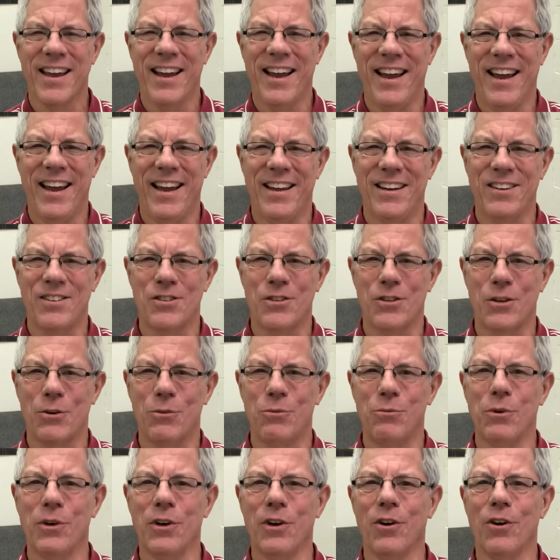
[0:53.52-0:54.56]
And so
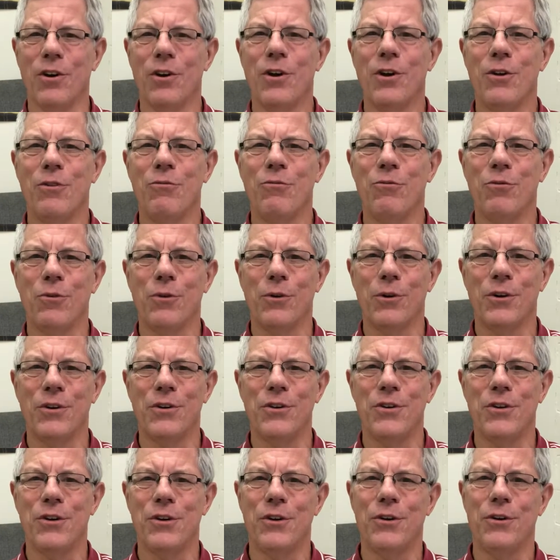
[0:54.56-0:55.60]
we're looking forward
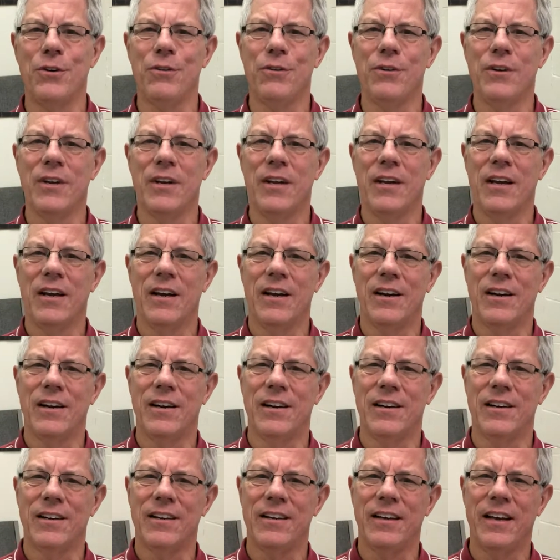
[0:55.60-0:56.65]
to
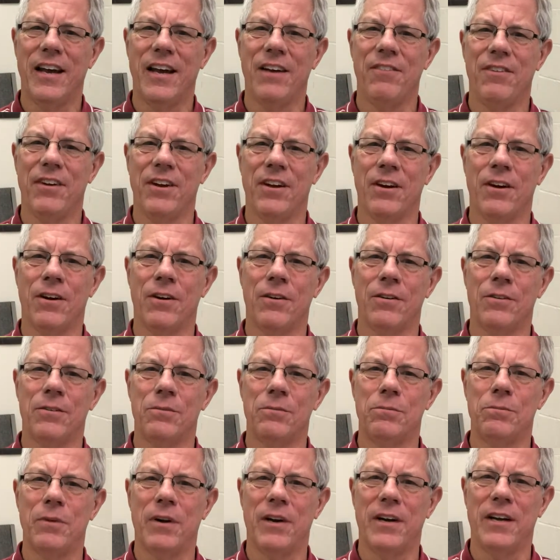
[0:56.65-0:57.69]
uh, having our
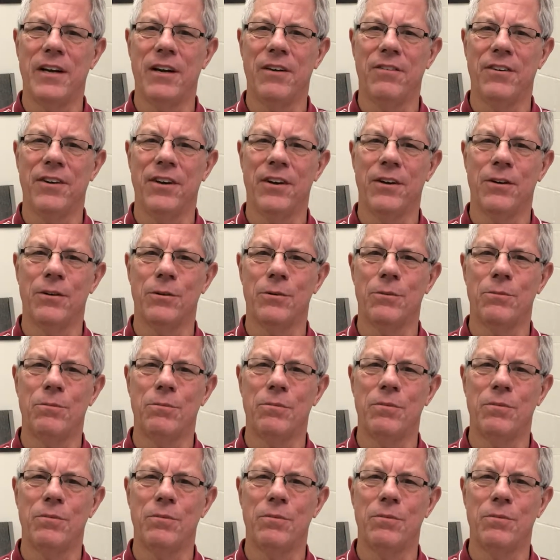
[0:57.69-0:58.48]
having our